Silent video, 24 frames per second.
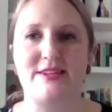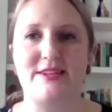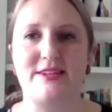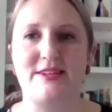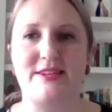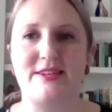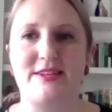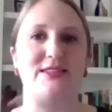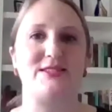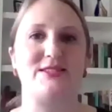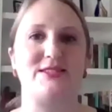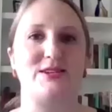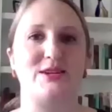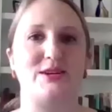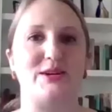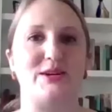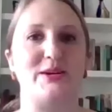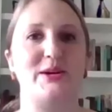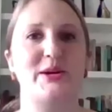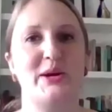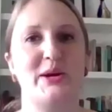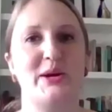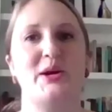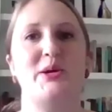students
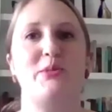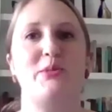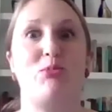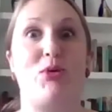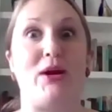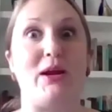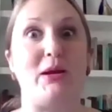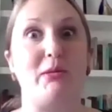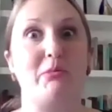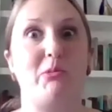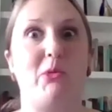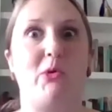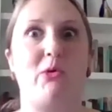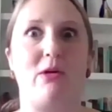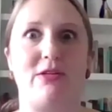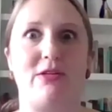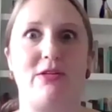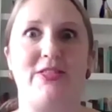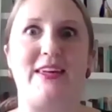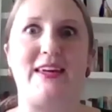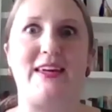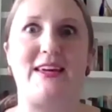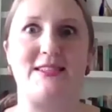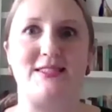to bring
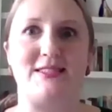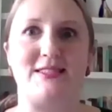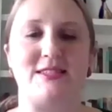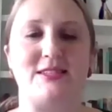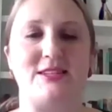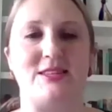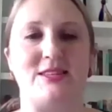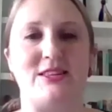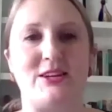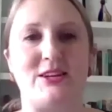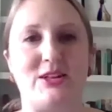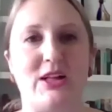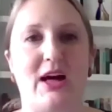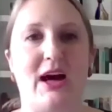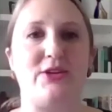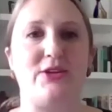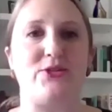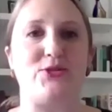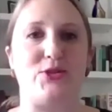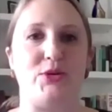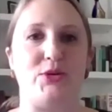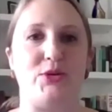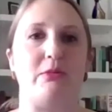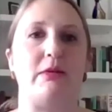more things into the
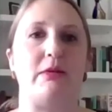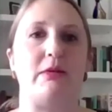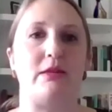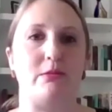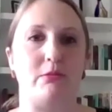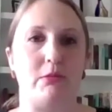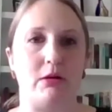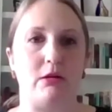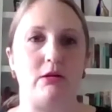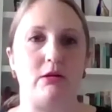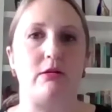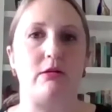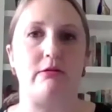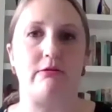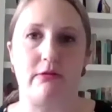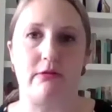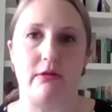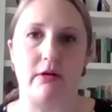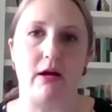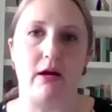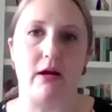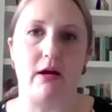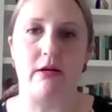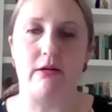classroom in the middle of
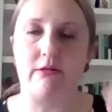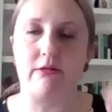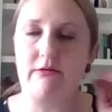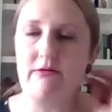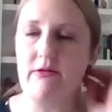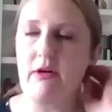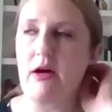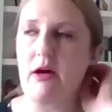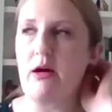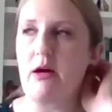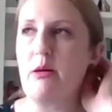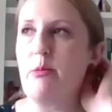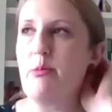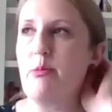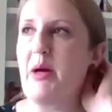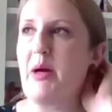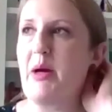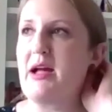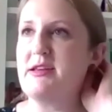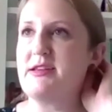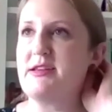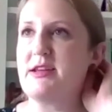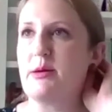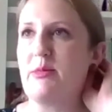a
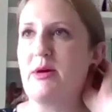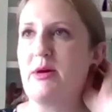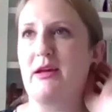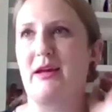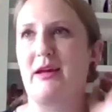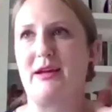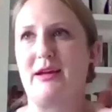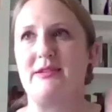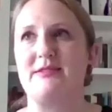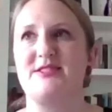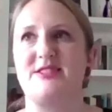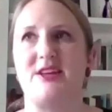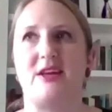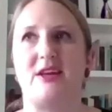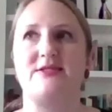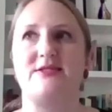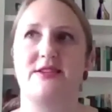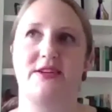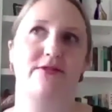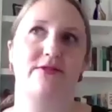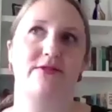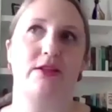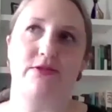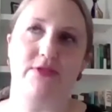pandemic, and
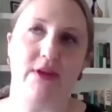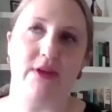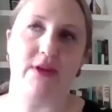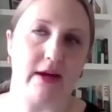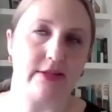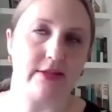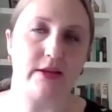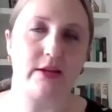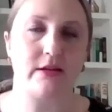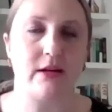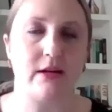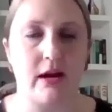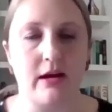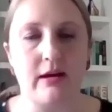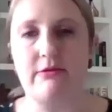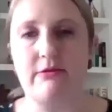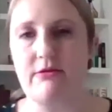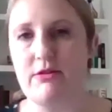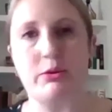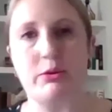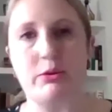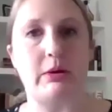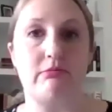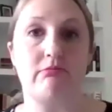sensitive to the fact that not
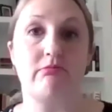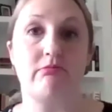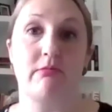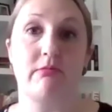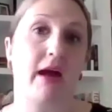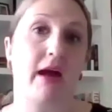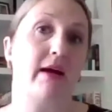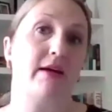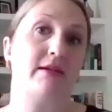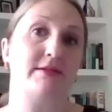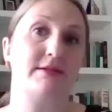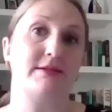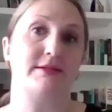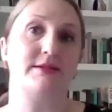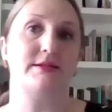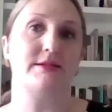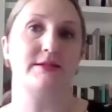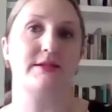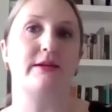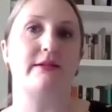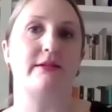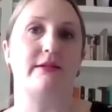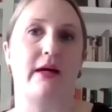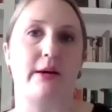everyone has
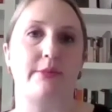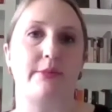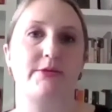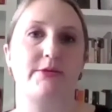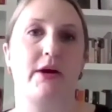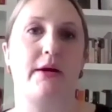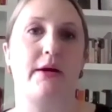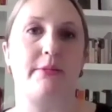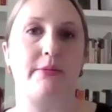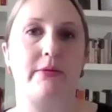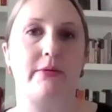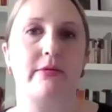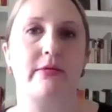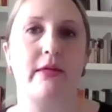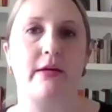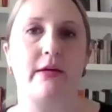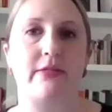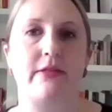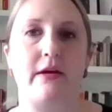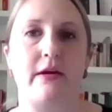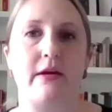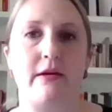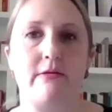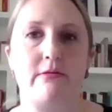a laptop that
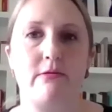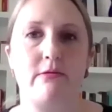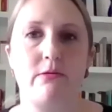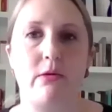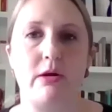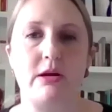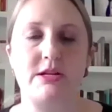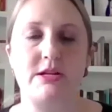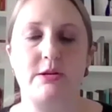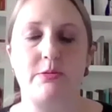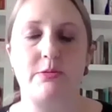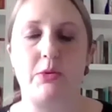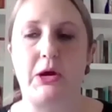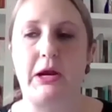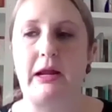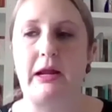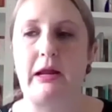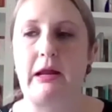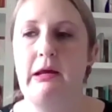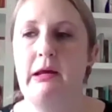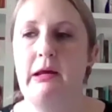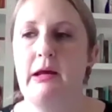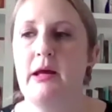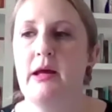they want to
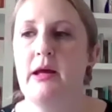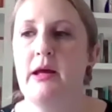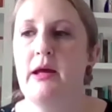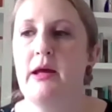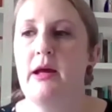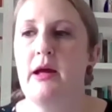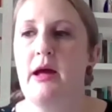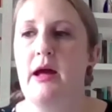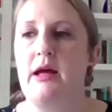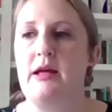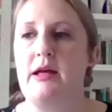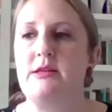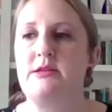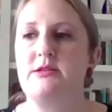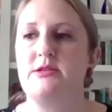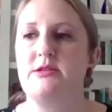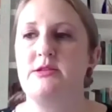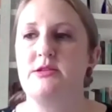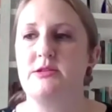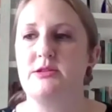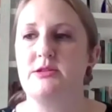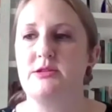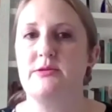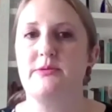bring.
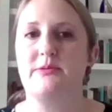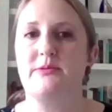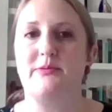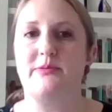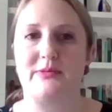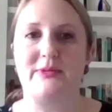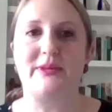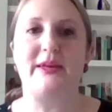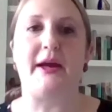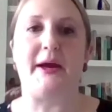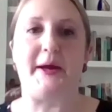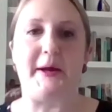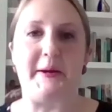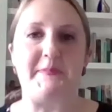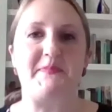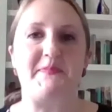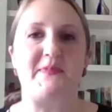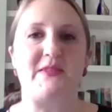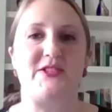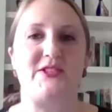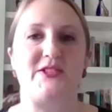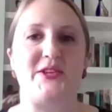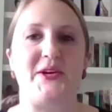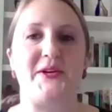Yeah,
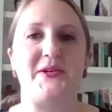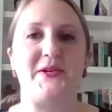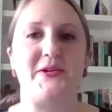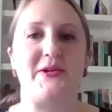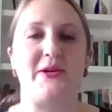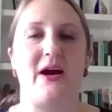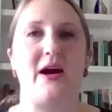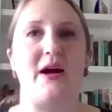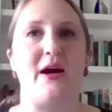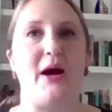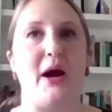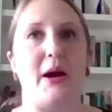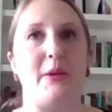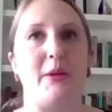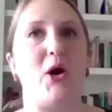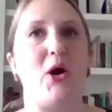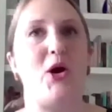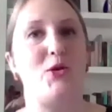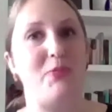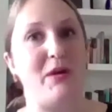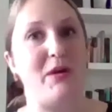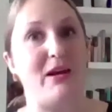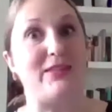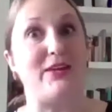so I'm
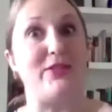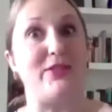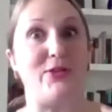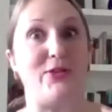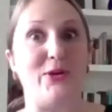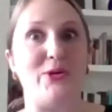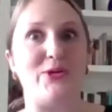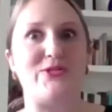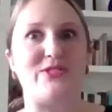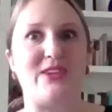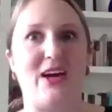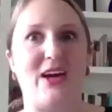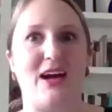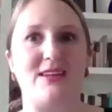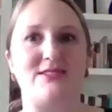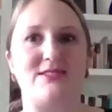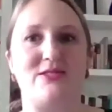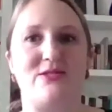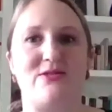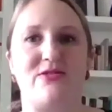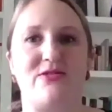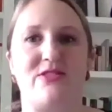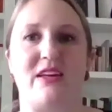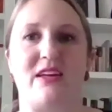hoping that those kinds
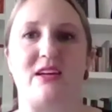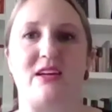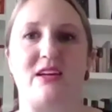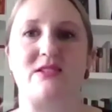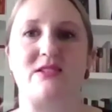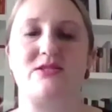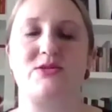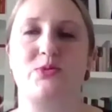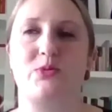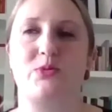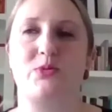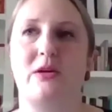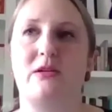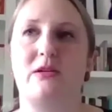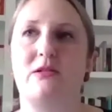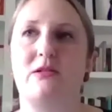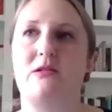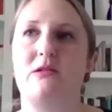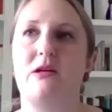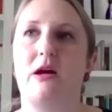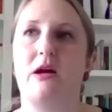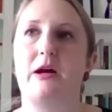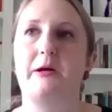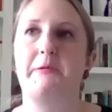of things
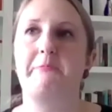will